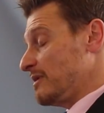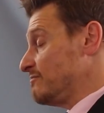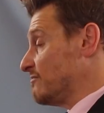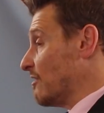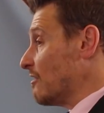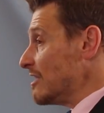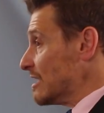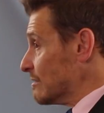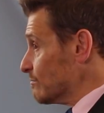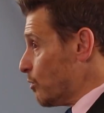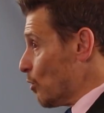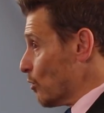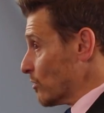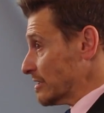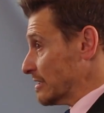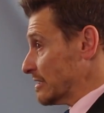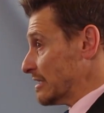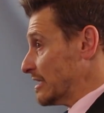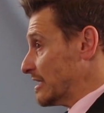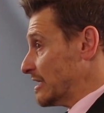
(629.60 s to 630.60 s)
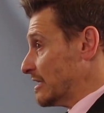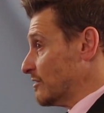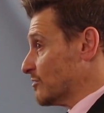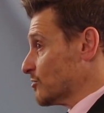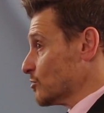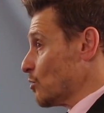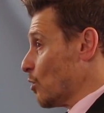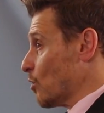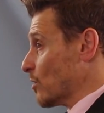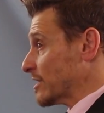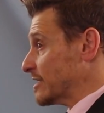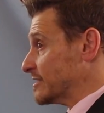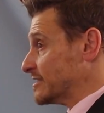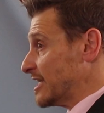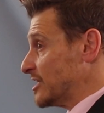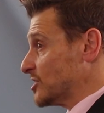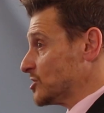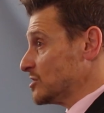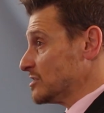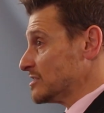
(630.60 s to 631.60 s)
but very importantly through
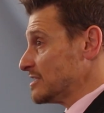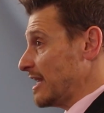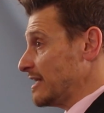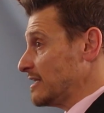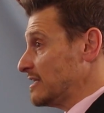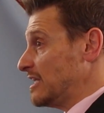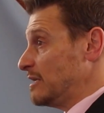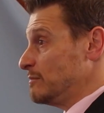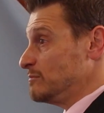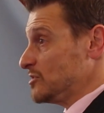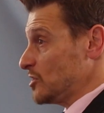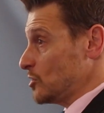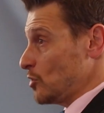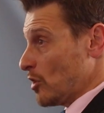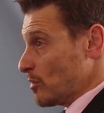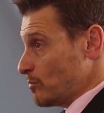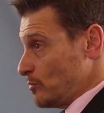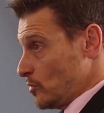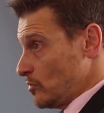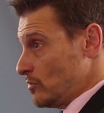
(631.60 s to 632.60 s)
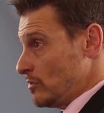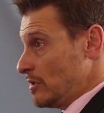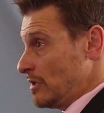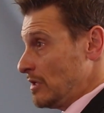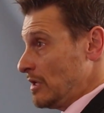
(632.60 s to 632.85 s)
organizations like Kimse Yok mu.